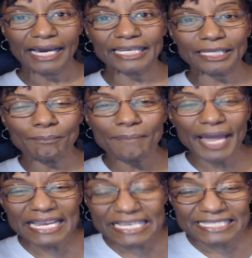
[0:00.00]
An
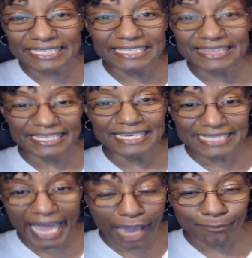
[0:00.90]
amazing
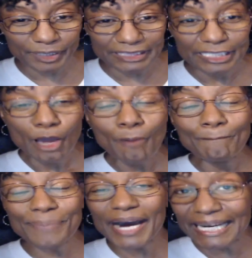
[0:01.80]
thing happened,
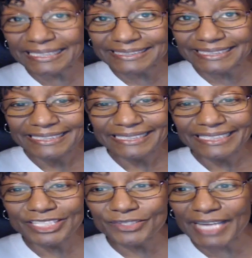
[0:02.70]
but
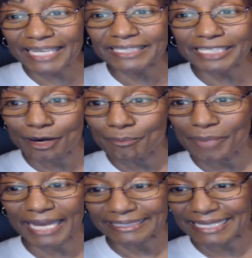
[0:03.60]
you got to come
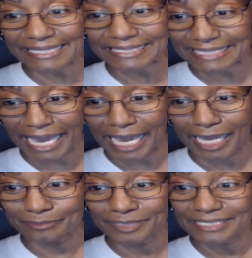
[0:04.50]
back next
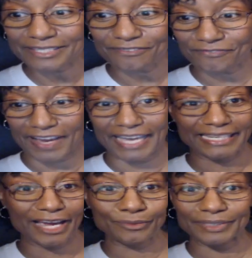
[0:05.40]
time to
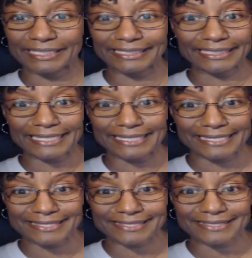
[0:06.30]
find out what it
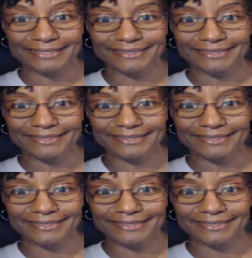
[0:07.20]
is.